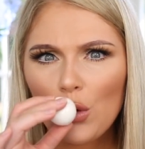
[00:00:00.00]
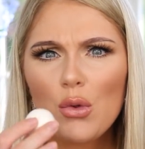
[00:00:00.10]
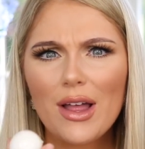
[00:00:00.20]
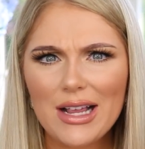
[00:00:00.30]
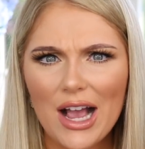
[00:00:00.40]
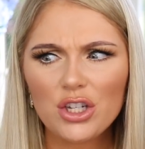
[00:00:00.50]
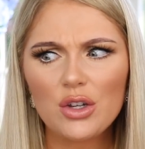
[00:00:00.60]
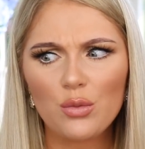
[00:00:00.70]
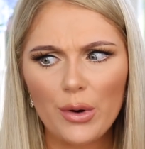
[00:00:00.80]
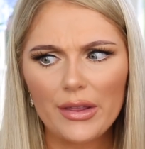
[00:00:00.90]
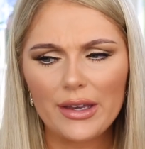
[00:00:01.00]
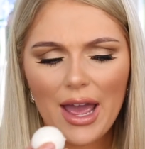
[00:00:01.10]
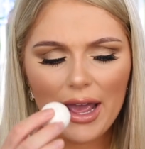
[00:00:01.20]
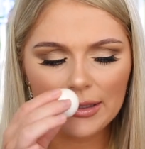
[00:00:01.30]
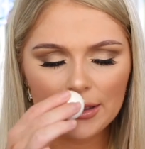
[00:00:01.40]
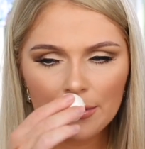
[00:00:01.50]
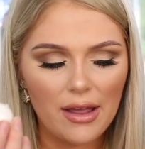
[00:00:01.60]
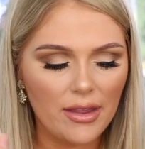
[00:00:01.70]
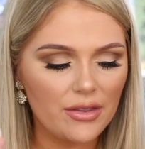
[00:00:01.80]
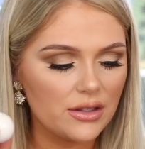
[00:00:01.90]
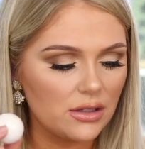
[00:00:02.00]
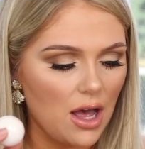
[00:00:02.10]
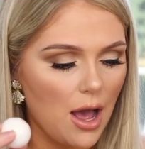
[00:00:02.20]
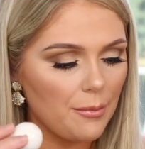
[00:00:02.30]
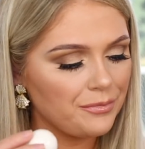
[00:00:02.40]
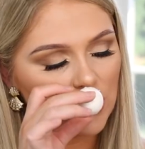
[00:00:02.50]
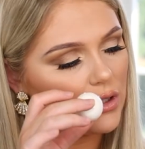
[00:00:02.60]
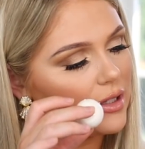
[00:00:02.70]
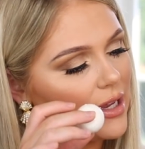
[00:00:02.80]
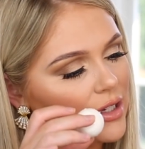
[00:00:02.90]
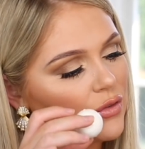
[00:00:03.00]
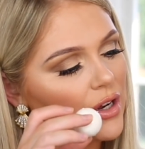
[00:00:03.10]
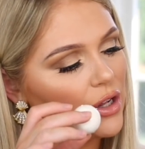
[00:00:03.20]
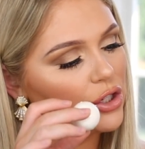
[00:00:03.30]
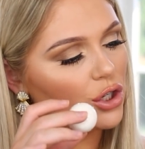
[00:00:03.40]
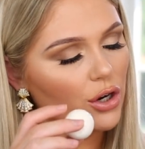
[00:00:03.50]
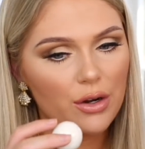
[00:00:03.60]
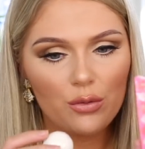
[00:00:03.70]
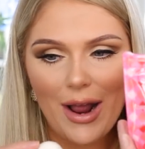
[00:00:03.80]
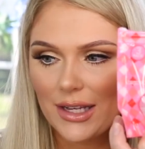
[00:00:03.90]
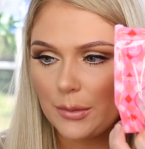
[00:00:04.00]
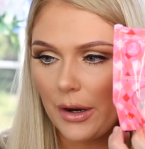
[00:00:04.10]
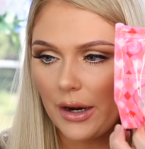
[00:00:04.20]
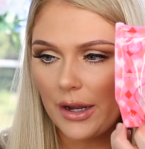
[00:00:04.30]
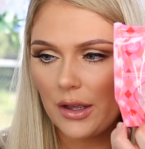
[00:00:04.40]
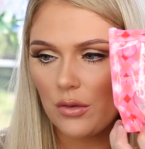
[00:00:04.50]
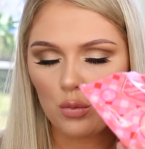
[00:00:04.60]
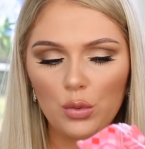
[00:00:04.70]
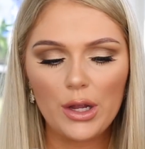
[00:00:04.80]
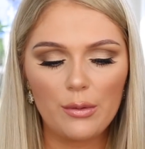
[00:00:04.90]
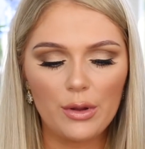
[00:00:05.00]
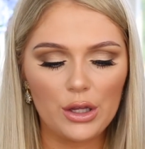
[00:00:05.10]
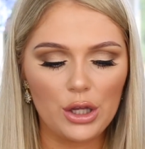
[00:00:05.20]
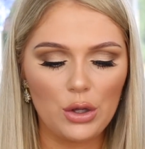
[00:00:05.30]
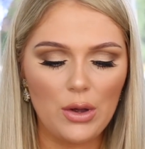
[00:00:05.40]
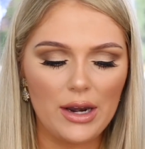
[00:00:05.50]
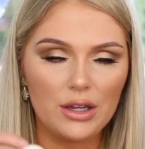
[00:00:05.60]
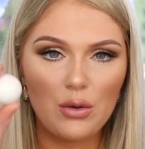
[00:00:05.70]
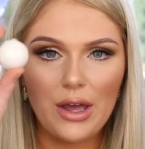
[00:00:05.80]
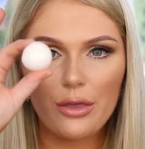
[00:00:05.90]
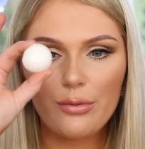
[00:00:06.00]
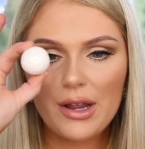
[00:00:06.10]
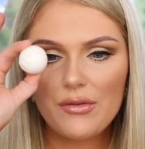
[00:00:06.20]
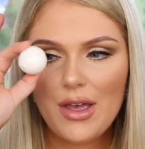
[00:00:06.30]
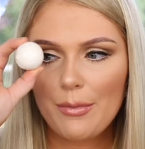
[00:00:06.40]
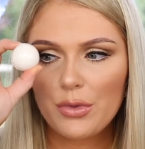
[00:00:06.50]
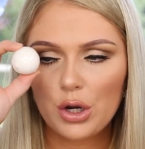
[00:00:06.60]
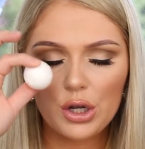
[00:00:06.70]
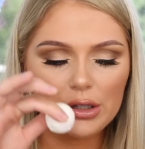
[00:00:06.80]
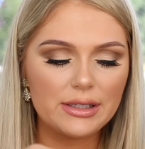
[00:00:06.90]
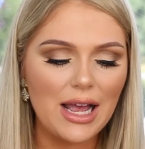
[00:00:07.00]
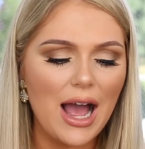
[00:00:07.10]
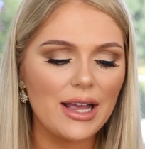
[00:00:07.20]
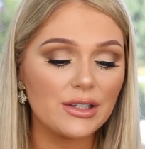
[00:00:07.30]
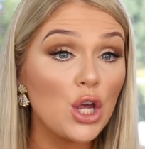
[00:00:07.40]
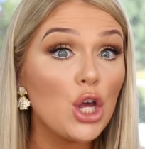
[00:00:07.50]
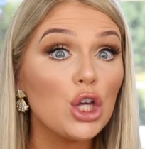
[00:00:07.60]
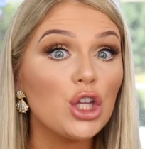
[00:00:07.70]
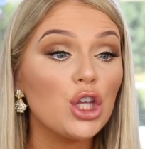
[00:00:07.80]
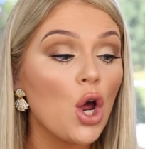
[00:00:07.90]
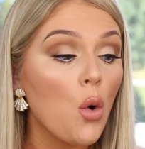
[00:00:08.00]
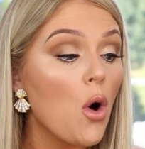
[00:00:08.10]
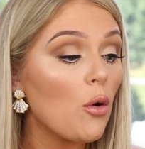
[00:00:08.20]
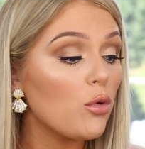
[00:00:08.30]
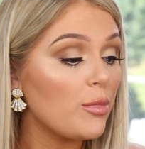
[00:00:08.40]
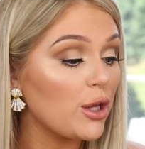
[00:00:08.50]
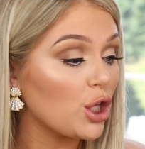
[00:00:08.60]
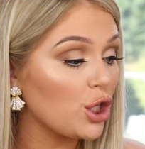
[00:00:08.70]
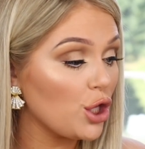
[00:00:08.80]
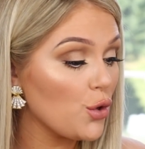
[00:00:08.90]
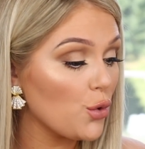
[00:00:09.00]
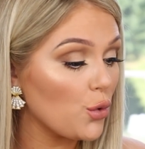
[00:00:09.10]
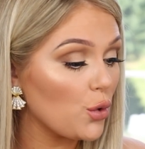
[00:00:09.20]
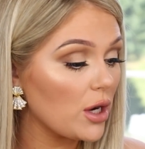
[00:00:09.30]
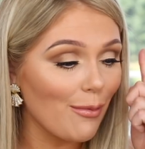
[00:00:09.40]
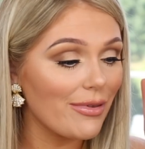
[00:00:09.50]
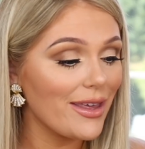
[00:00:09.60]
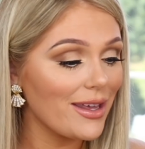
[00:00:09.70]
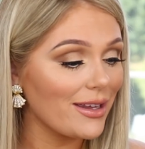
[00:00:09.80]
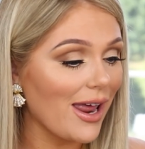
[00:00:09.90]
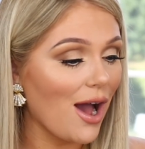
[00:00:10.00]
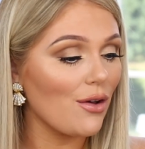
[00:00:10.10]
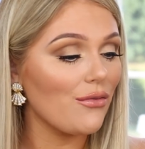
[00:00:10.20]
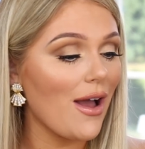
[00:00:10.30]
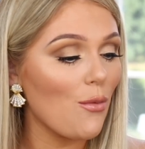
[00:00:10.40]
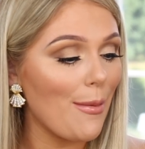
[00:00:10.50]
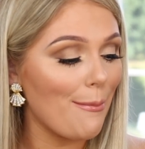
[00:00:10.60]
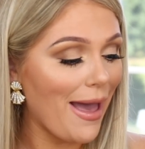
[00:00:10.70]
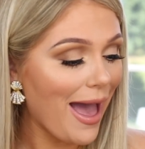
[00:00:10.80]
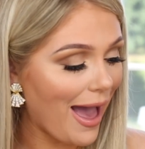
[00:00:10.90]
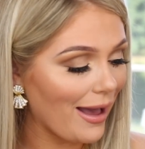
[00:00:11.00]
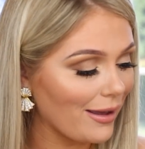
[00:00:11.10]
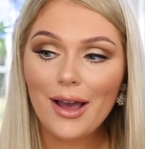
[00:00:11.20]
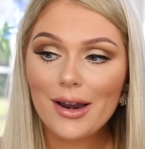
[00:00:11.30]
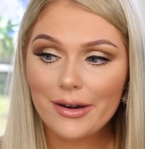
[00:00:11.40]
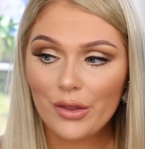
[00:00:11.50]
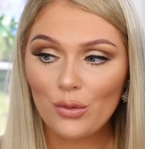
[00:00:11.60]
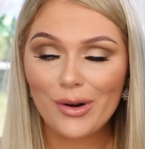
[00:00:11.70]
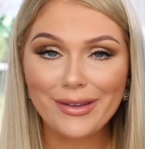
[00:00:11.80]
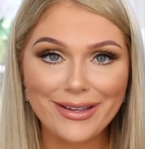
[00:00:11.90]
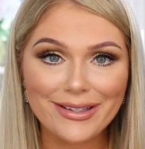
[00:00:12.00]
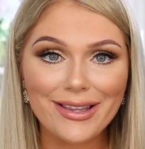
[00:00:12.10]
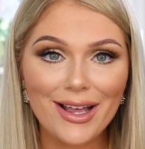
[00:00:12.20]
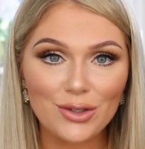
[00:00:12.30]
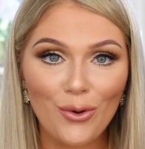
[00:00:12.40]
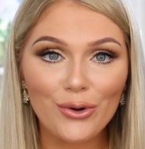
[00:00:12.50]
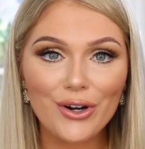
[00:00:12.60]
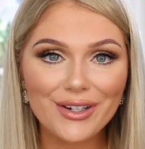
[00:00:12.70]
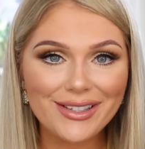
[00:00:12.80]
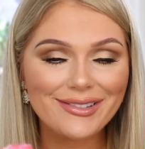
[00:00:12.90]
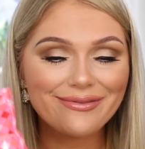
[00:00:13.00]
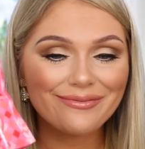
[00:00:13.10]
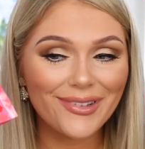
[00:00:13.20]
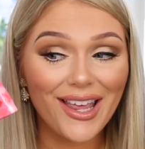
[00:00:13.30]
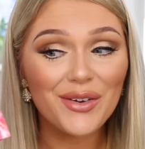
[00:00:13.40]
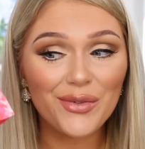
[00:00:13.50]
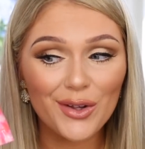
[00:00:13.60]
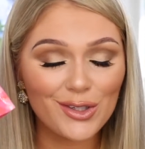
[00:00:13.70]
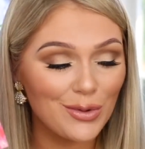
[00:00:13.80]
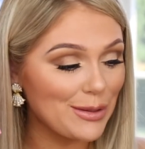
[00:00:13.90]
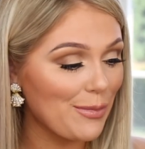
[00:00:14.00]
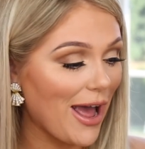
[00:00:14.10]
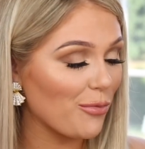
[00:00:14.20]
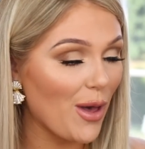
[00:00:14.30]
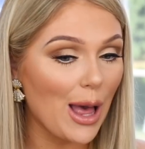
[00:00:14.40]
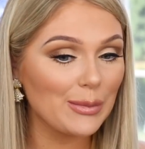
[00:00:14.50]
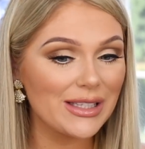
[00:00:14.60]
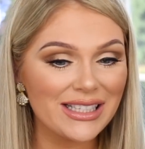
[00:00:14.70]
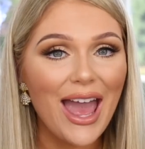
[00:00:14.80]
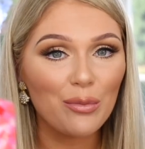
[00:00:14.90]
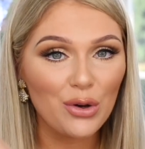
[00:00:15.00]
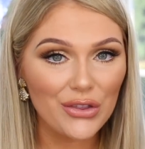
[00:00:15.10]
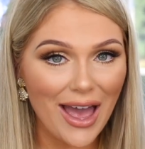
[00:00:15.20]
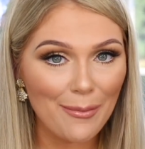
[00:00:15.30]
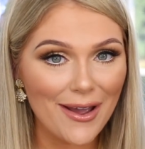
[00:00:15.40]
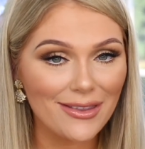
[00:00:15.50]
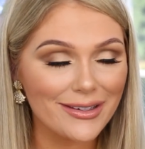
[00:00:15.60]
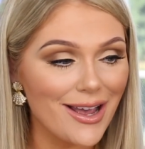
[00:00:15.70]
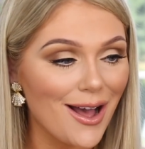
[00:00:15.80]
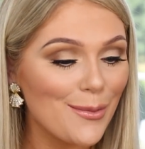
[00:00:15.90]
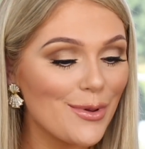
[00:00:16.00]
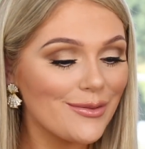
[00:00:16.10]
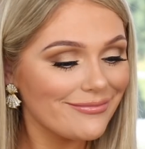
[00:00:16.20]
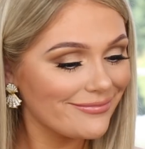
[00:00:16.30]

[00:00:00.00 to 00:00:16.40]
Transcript: Ooh, that's actually really nice. I like these a lot. So this again is vanilla, sugar, and raspberry. Really, really cute, and you get three of them. They're a good size. You know what would be cute? I'm thinking now, if I went back and got another one of these glass holders and filled it with some bath bombs and put that by the tub.